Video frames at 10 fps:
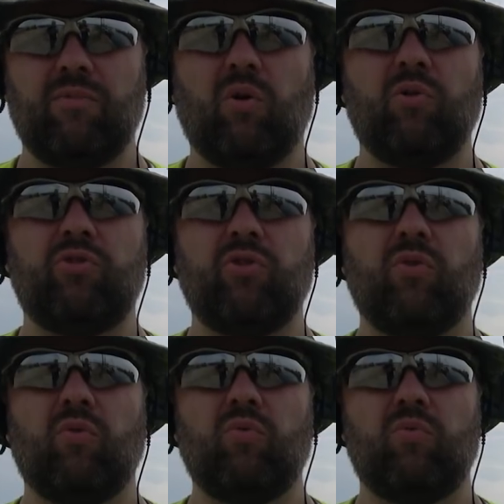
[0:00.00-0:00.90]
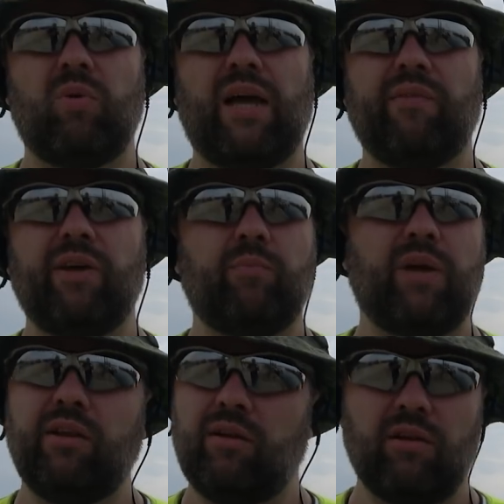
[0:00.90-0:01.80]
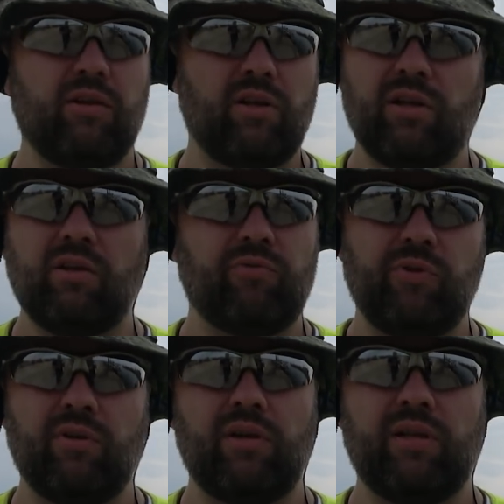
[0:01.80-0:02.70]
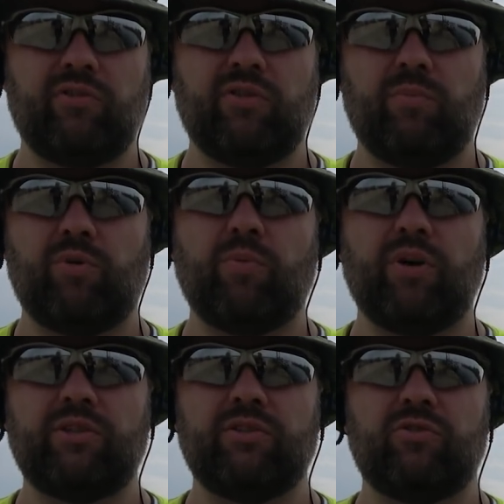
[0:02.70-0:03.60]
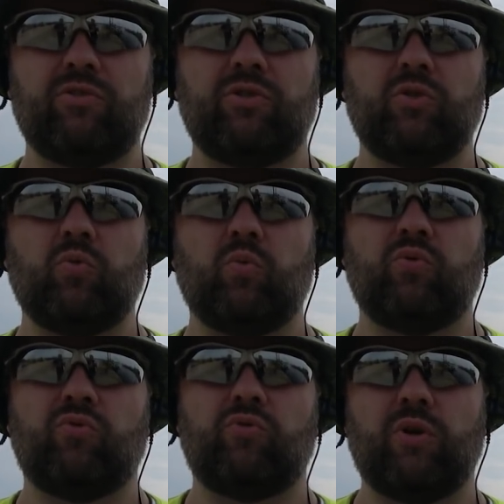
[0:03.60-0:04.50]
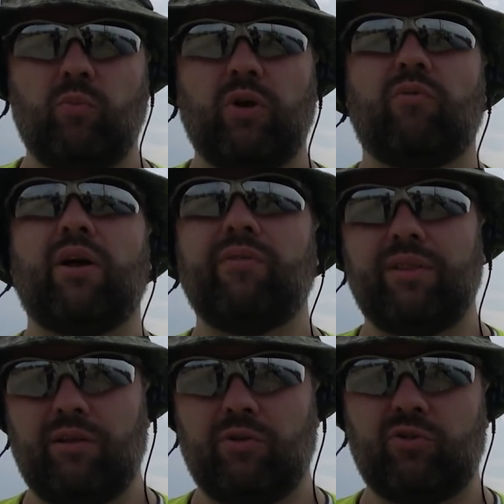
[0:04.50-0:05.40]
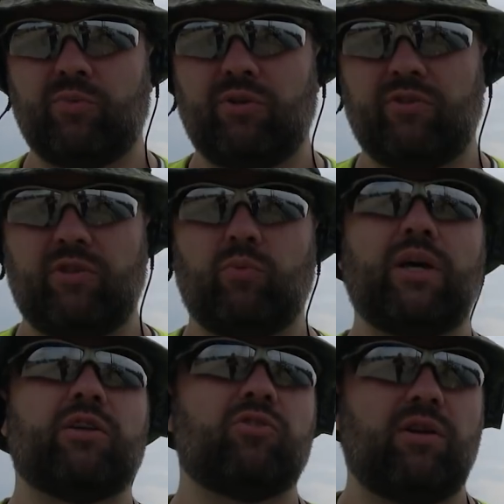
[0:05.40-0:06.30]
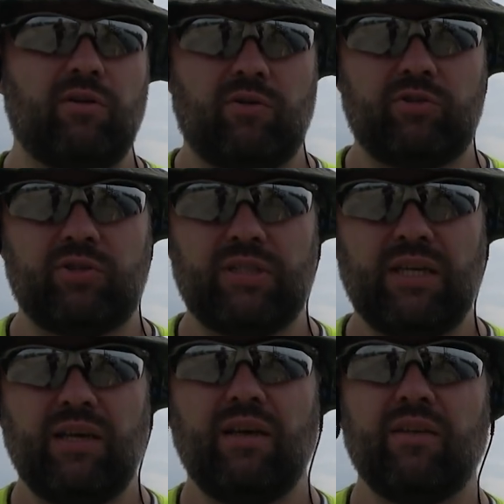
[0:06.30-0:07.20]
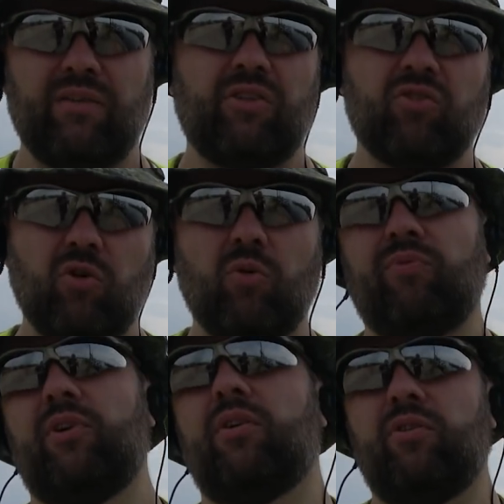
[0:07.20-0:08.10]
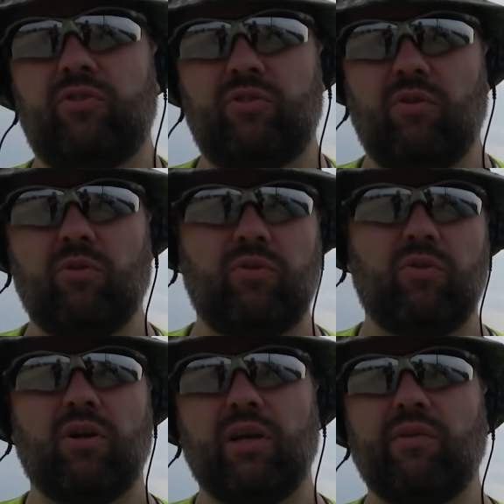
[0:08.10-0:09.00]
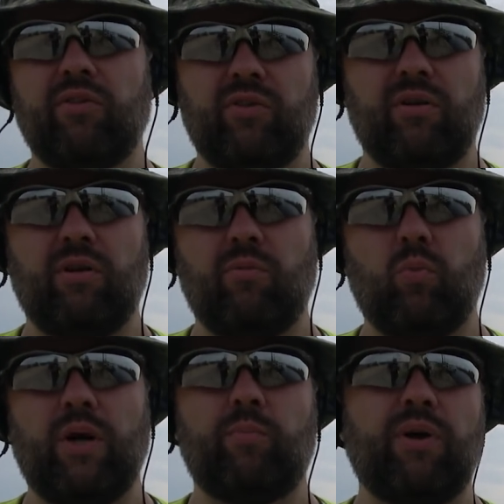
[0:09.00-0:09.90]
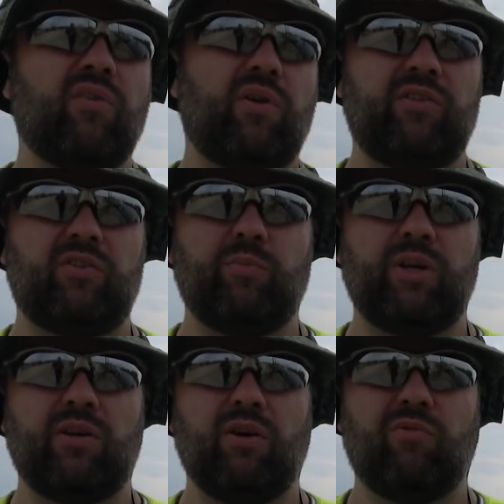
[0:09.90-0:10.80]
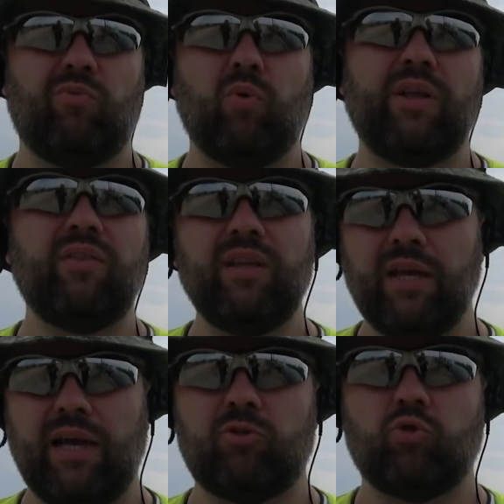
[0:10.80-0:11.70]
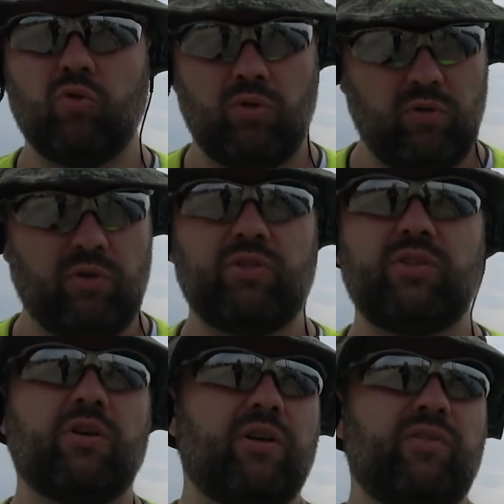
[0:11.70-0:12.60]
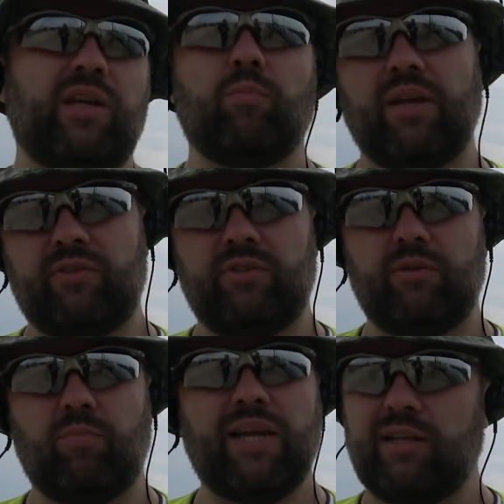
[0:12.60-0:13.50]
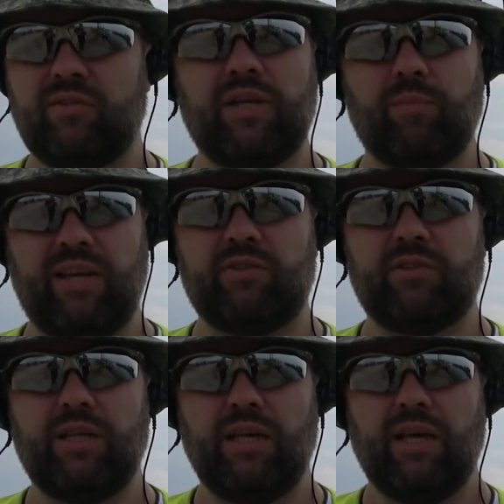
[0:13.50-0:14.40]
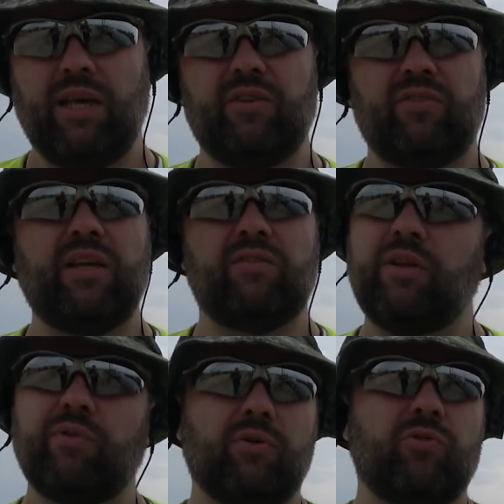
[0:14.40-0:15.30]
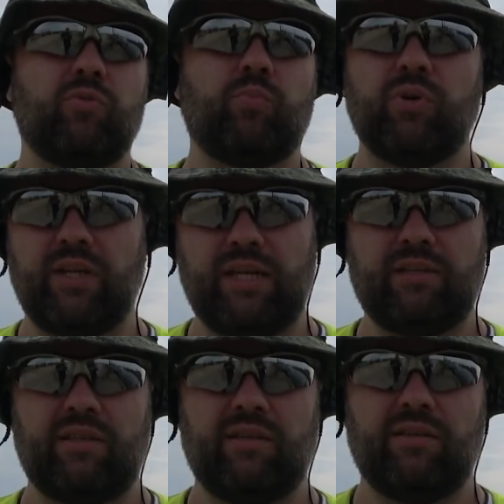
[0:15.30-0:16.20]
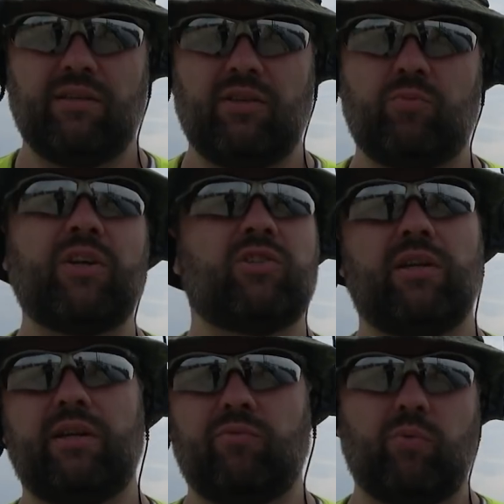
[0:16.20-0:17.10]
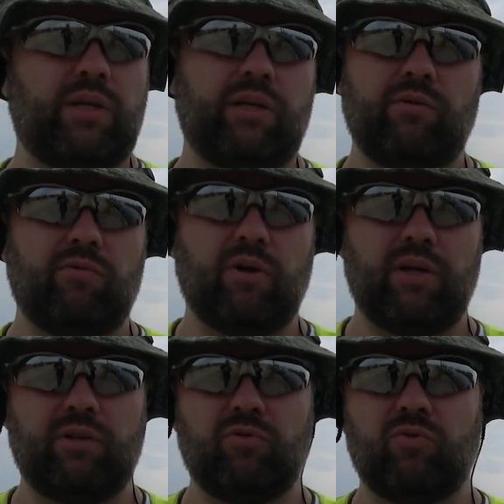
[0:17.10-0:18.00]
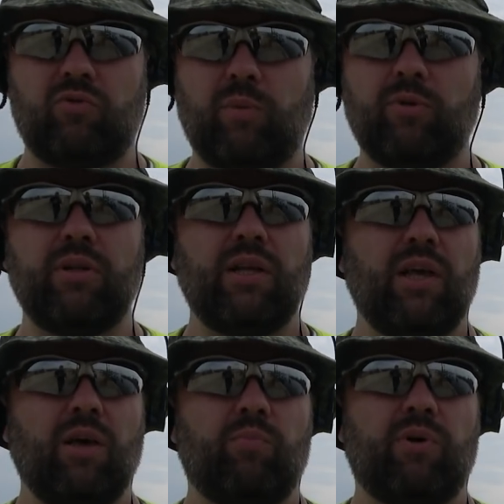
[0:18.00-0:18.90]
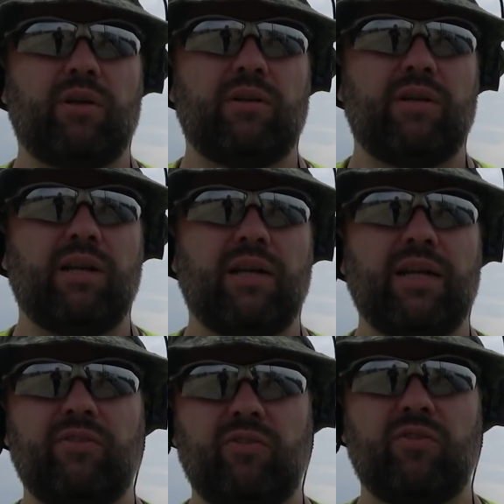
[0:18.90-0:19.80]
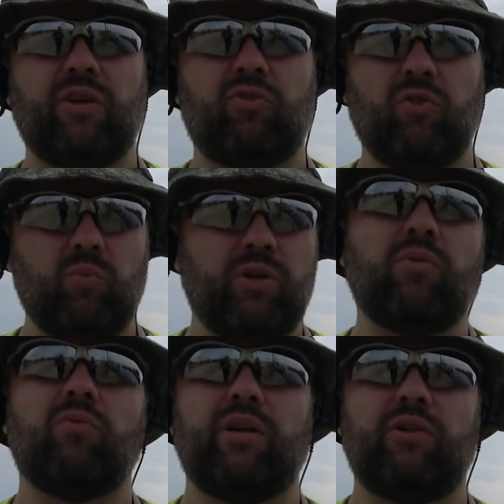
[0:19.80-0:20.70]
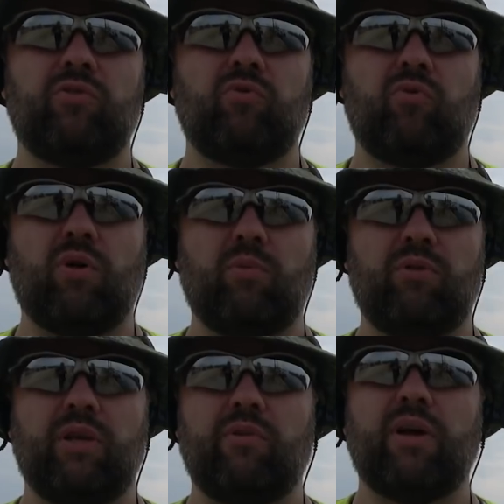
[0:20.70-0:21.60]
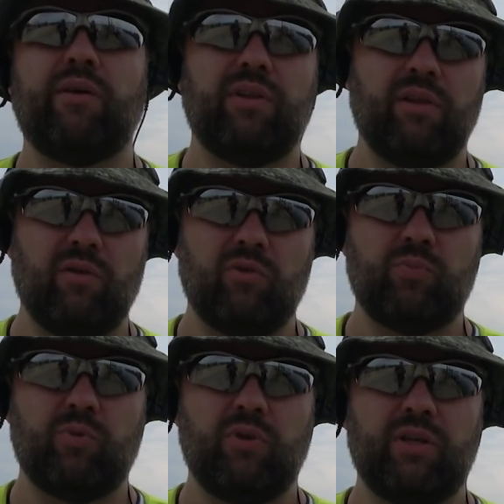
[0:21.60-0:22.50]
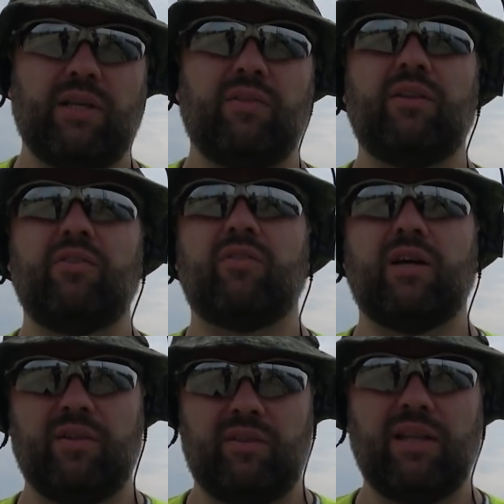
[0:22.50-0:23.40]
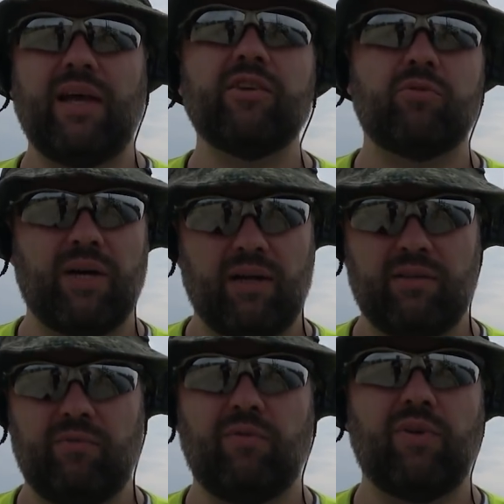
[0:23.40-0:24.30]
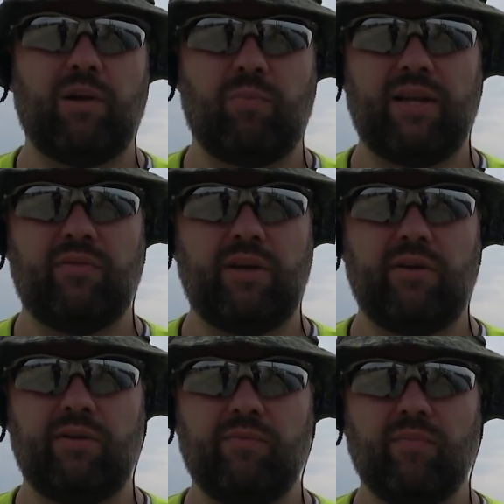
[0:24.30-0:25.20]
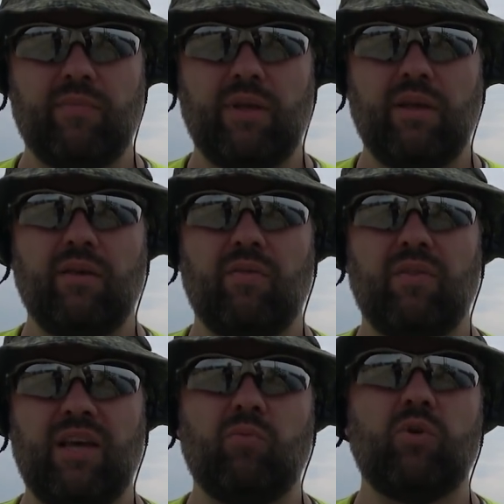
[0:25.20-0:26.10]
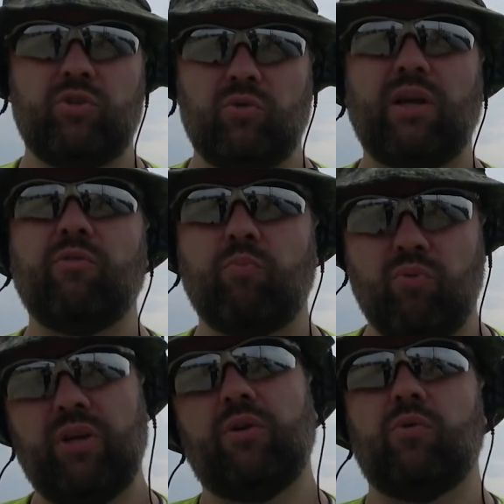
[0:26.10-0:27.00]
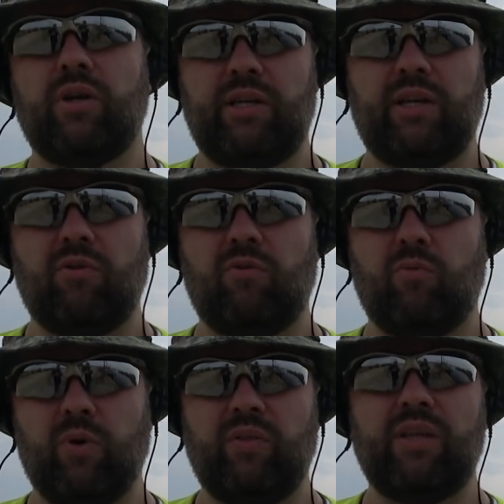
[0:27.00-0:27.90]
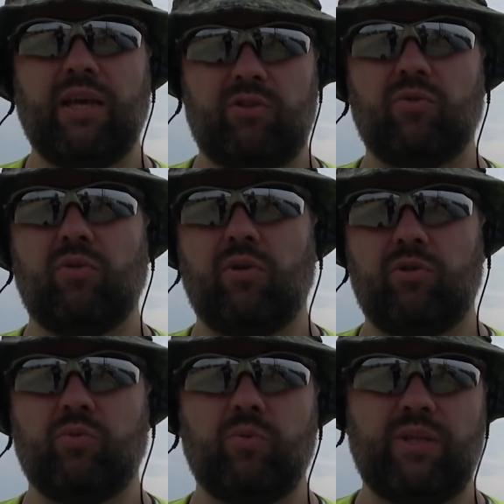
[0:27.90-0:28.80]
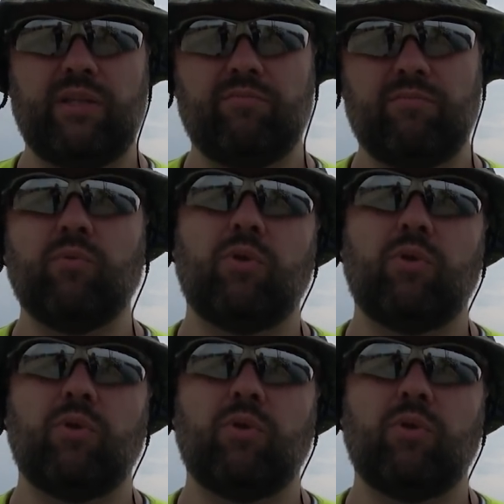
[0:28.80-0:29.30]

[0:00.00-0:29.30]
also having a lot fewer preparations to do from we arrive at the launch point till we actually launch, that's hopefully also going to give us a way better estimate of when the actual launch is going to take place. It's difficult to predict, especially if we run into trouble, but let's assume we don't run into trouble, arrive at the launch point and then start the last part of the flight plan there. Then we should have a pretty good idea of when the actual launch will be, and